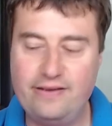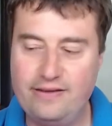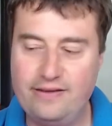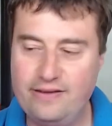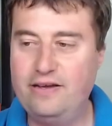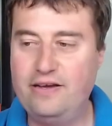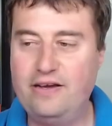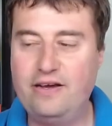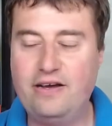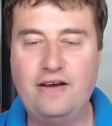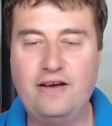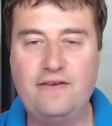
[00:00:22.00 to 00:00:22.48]

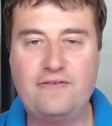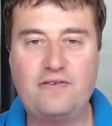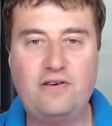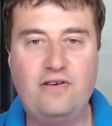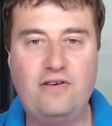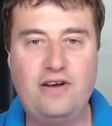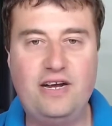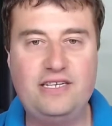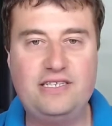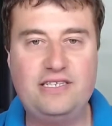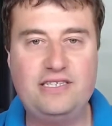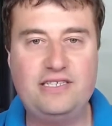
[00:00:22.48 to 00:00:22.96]
and I've
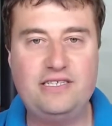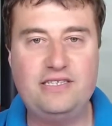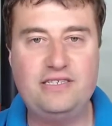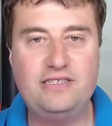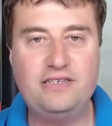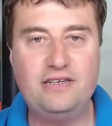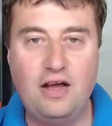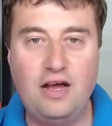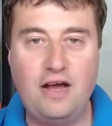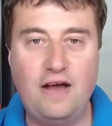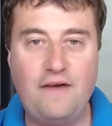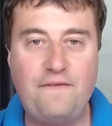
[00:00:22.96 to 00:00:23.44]
created
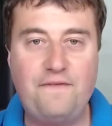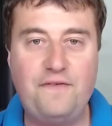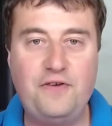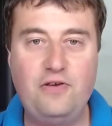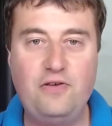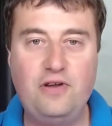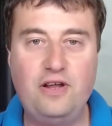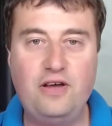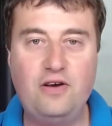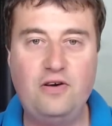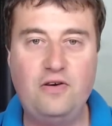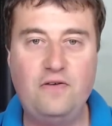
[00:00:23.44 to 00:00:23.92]
a few
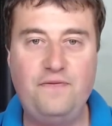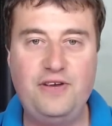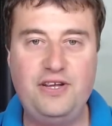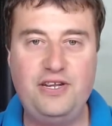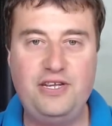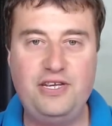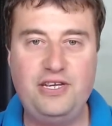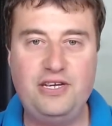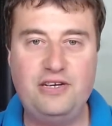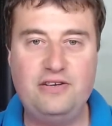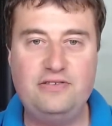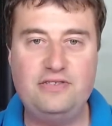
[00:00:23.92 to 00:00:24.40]
little
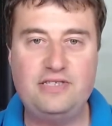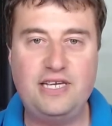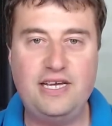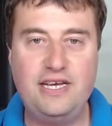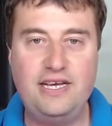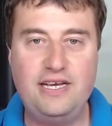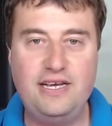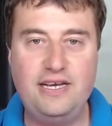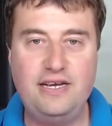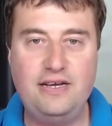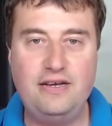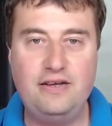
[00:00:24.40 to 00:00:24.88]
videos
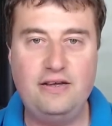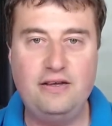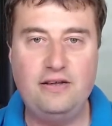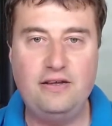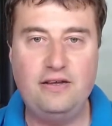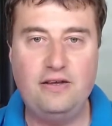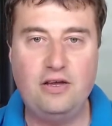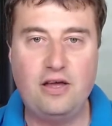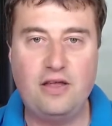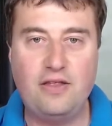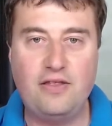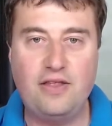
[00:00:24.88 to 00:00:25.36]
here
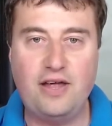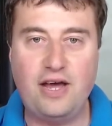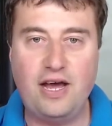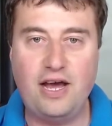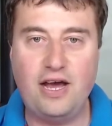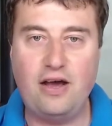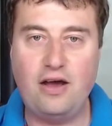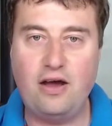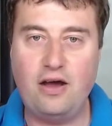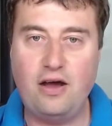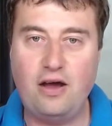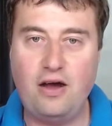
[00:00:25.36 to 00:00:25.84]

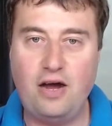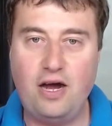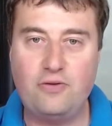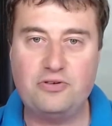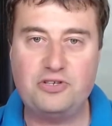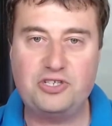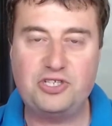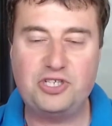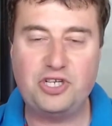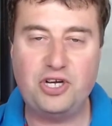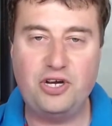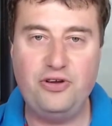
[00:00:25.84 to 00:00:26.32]
that I will
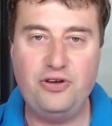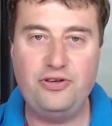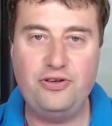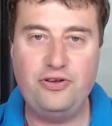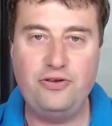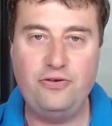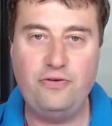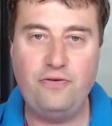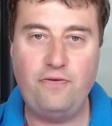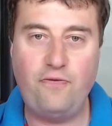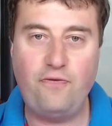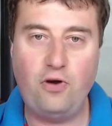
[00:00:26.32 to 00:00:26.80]
show you
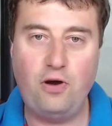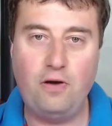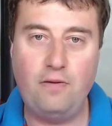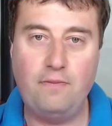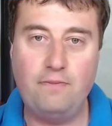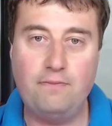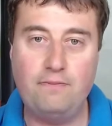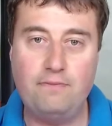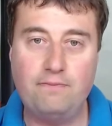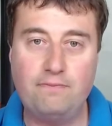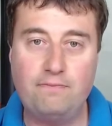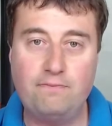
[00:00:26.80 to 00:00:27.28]

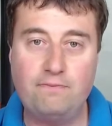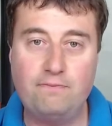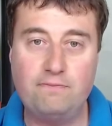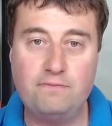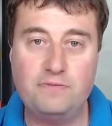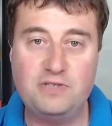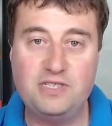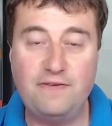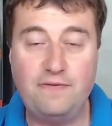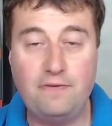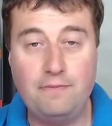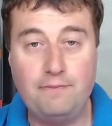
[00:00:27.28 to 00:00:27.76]
from
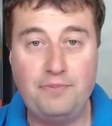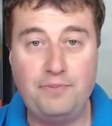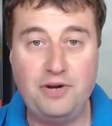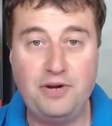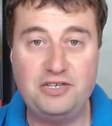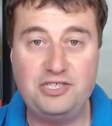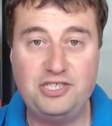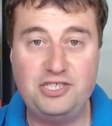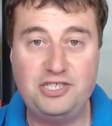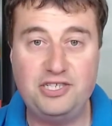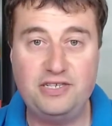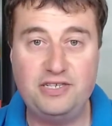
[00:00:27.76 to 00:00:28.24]
different
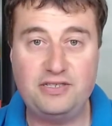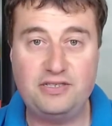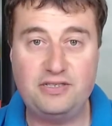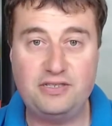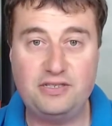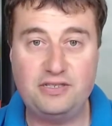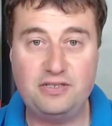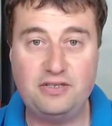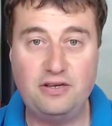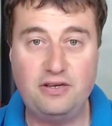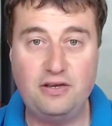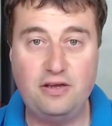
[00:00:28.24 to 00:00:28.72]
budgets
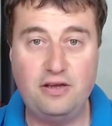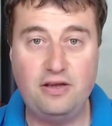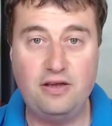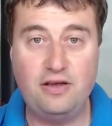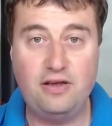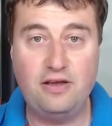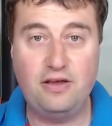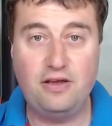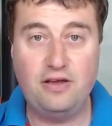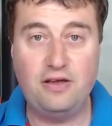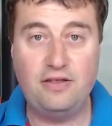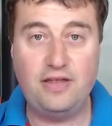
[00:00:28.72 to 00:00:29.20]

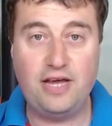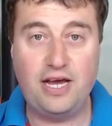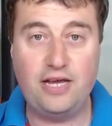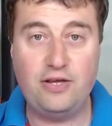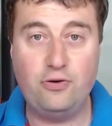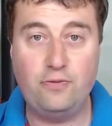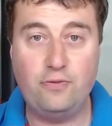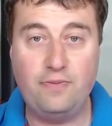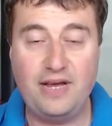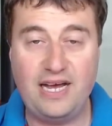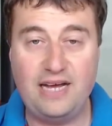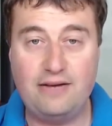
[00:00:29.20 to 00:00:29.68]
that you'll
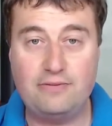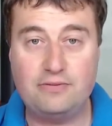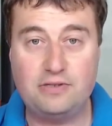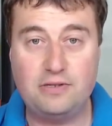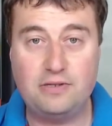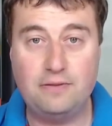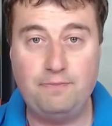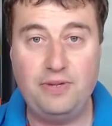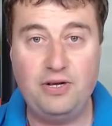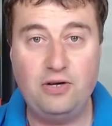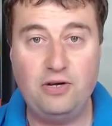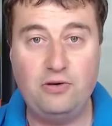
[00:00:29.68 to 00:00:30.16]
be able to
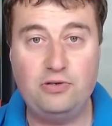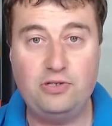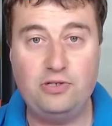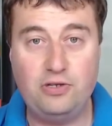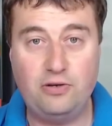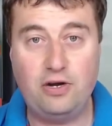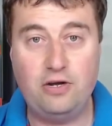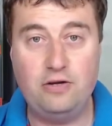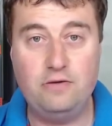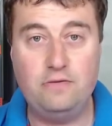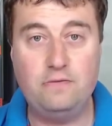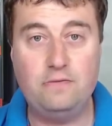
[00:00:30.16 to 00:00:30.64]
build your
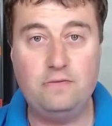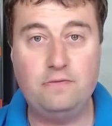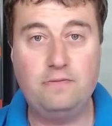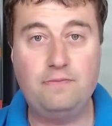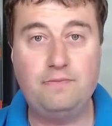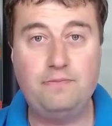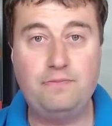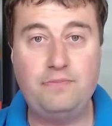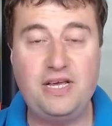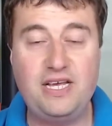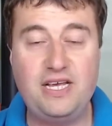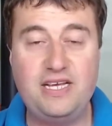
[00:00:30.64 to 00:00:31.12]
own
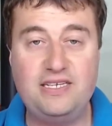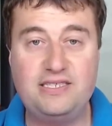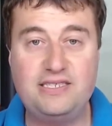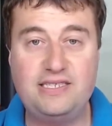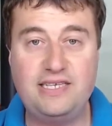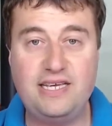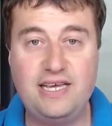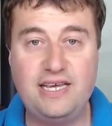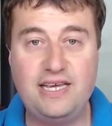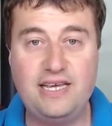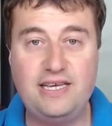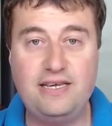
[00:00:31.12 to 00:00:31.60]

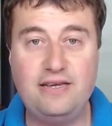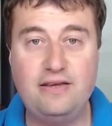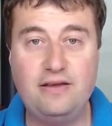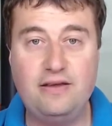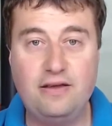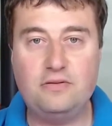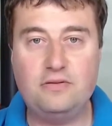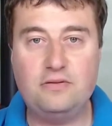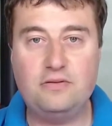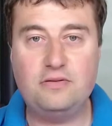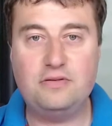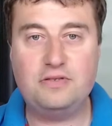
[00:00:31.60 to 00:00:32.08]
PC.
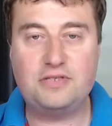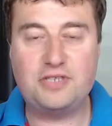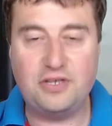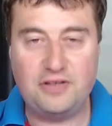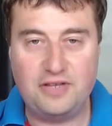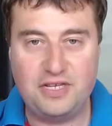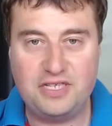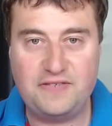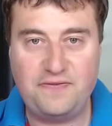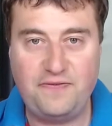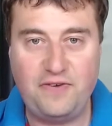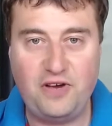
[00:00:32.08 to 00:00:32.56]
So
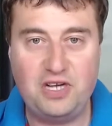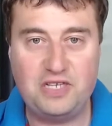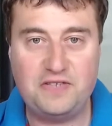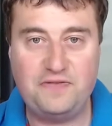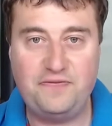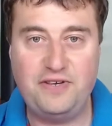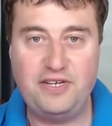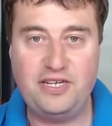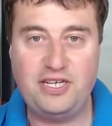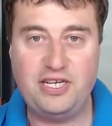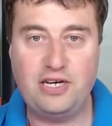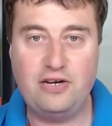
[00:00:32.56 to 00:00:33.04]
this first
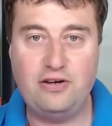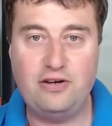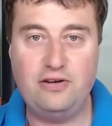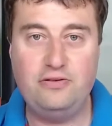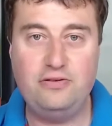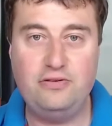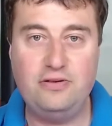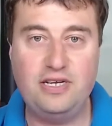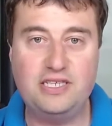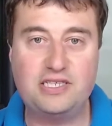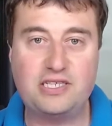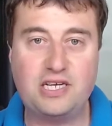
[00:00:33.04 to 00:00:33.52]
video
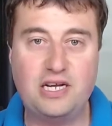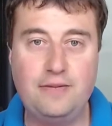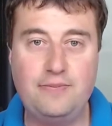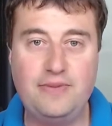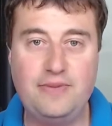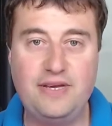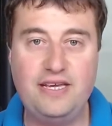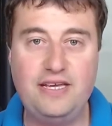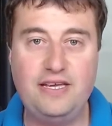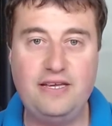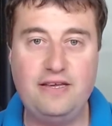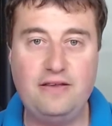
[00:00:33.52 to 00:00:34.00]
is going to
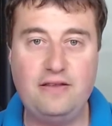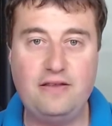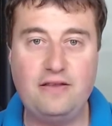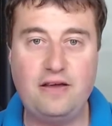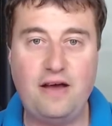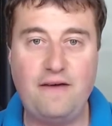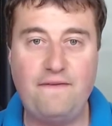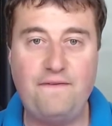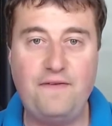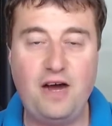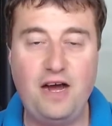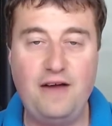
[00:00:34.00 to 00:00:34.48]
be a
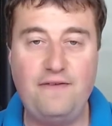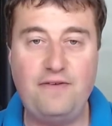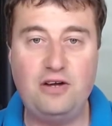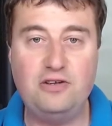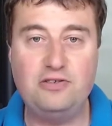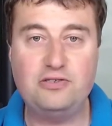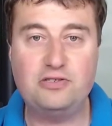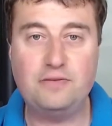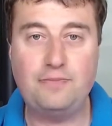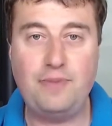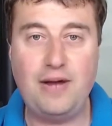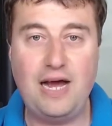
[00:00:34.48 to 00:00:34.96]

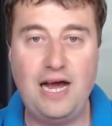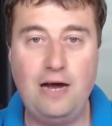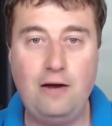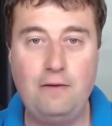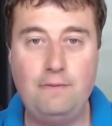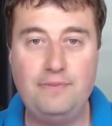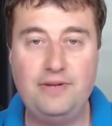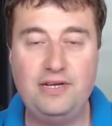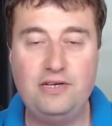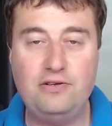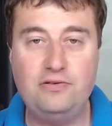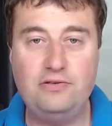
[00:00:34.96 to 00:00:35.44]
£500
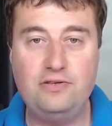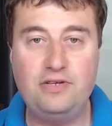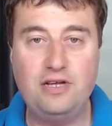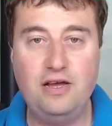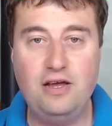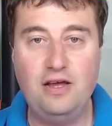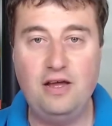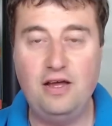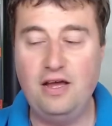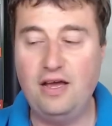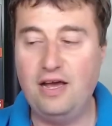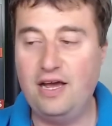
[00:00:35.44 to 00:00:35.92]
build,
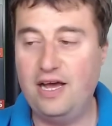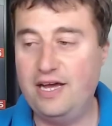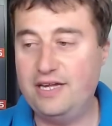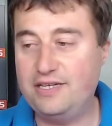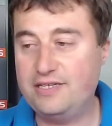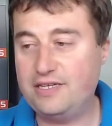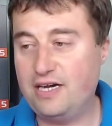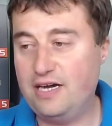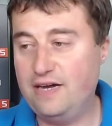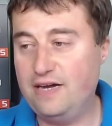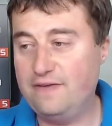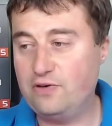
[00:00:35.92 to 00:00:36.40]
and
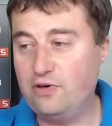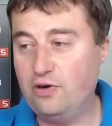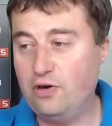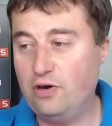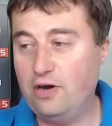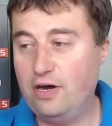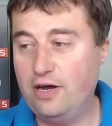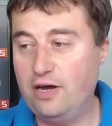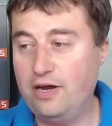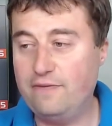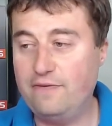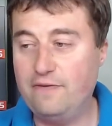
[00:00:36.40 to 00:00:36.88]
I've got
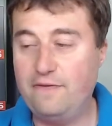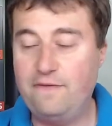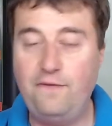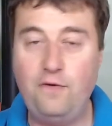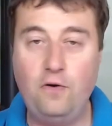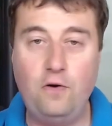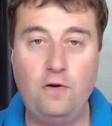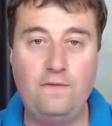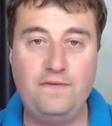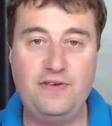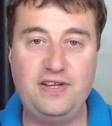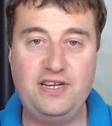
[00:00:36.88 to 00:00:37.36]
another
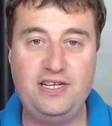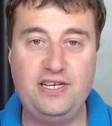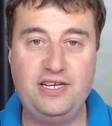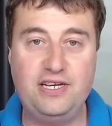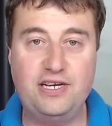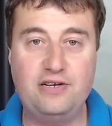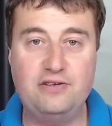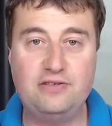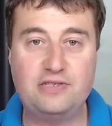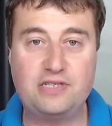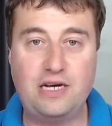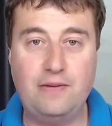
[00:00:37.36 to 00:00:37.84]
4
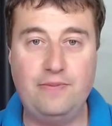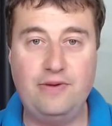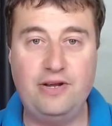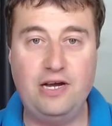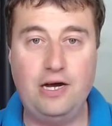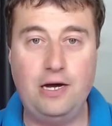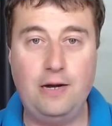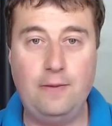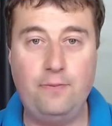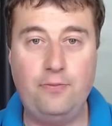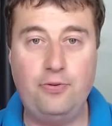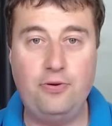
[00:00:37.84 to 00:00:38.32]
videos coming
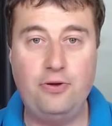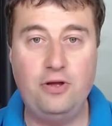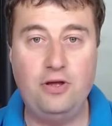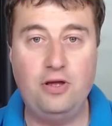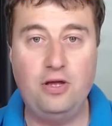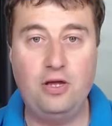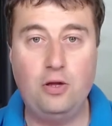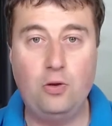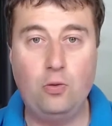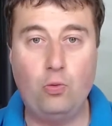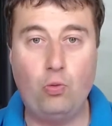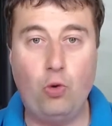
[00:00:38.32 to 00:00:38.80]
up.
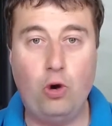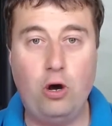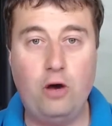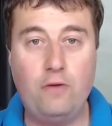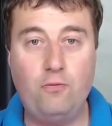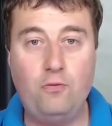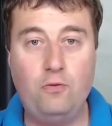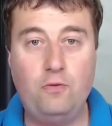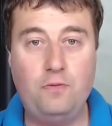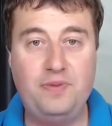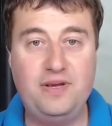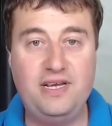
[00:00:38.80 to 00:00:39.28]
One
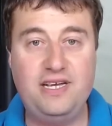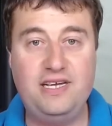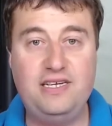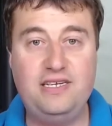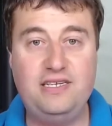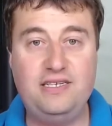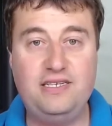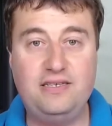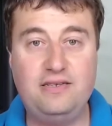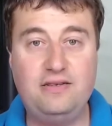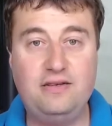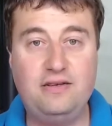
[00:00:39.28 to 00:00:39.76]
will be,
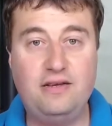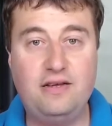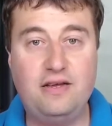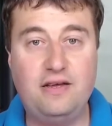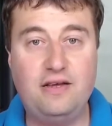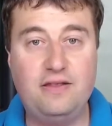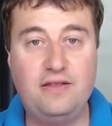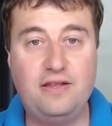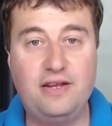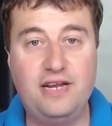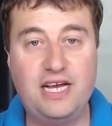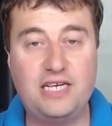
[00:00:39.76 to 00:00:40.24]

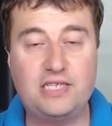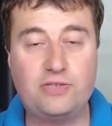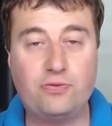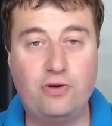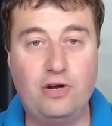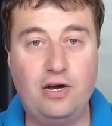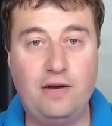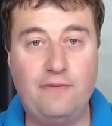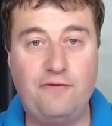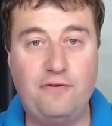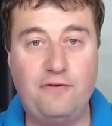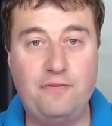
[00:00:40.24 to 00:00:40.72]
the next one
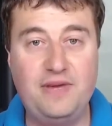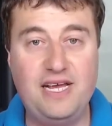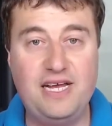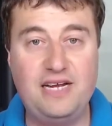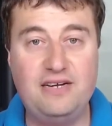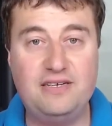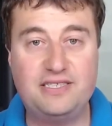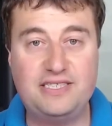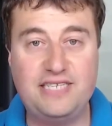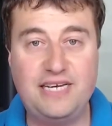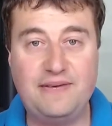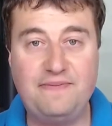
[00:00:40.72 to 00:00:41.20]
up from here is
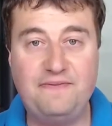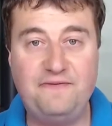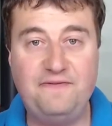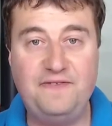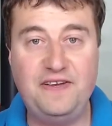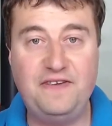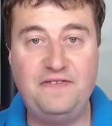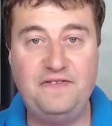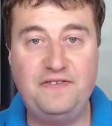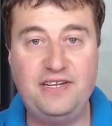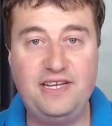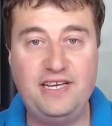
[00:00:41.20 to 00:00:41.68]

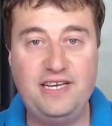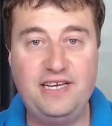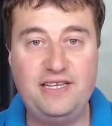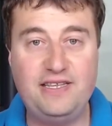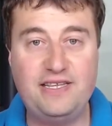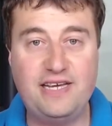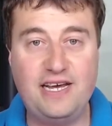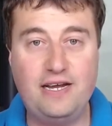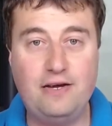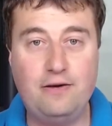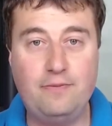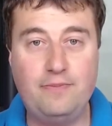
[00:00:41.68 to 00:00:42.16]
750,
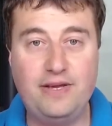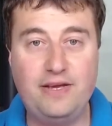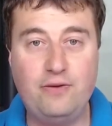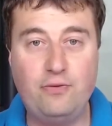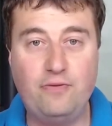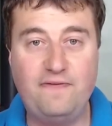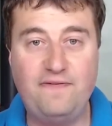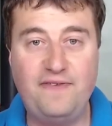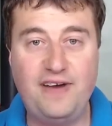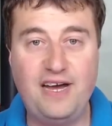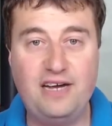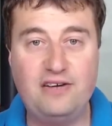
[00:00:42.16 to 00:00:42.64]
then it'll be
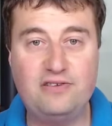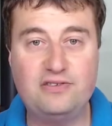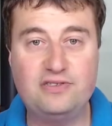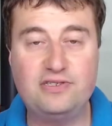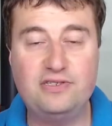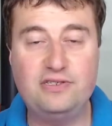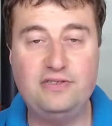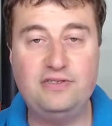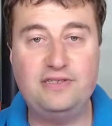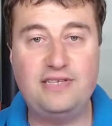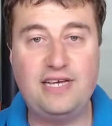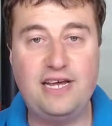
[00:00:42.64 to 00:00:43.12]

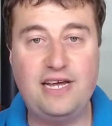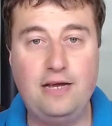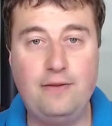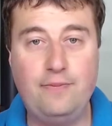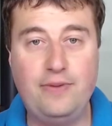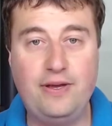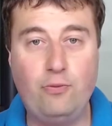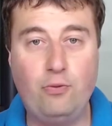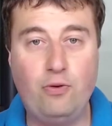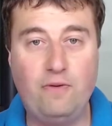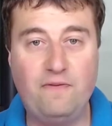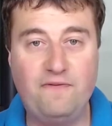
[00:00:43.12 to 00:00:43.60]
1000, then it'll be
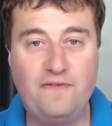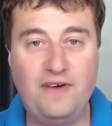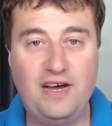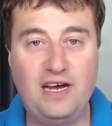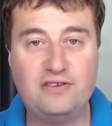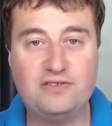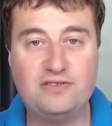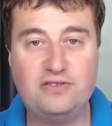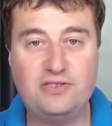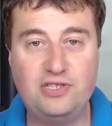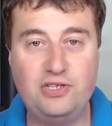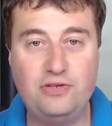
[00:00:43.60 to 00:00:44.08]

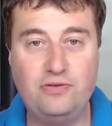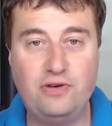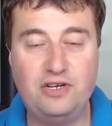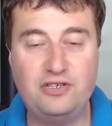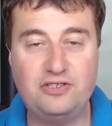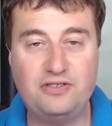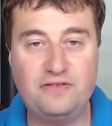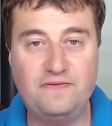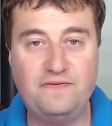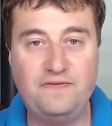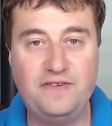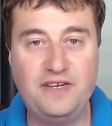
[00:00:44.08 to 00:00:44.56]

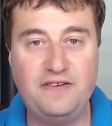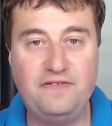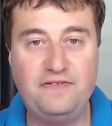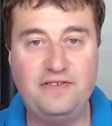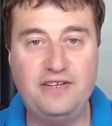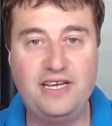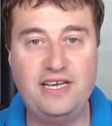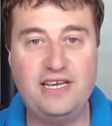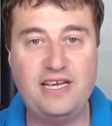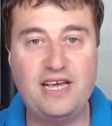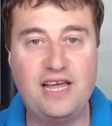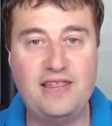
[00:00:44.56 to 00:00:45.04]

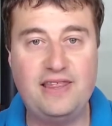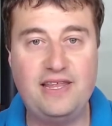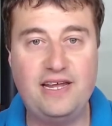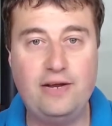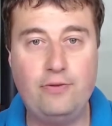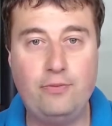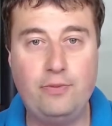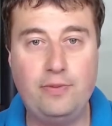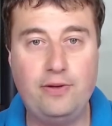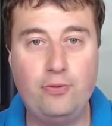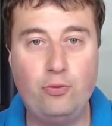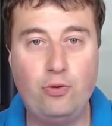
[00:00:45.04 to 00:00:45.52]
1250, and then it'll
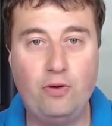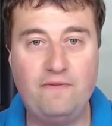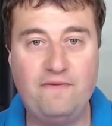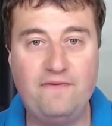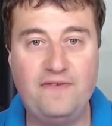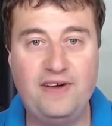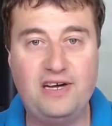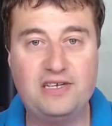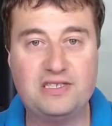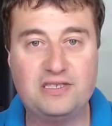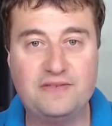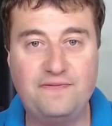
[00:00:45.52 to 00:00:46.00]
be
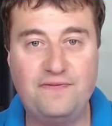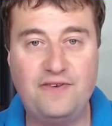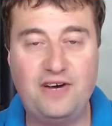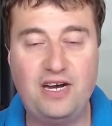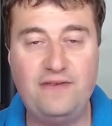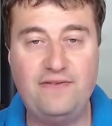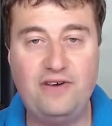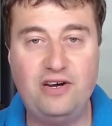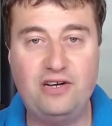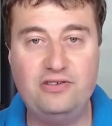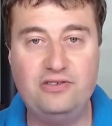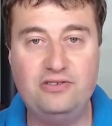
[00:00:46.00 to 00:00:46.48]

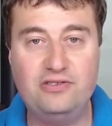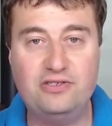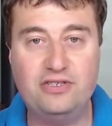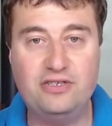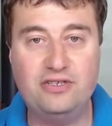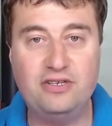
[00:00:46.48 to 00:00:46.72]
1500.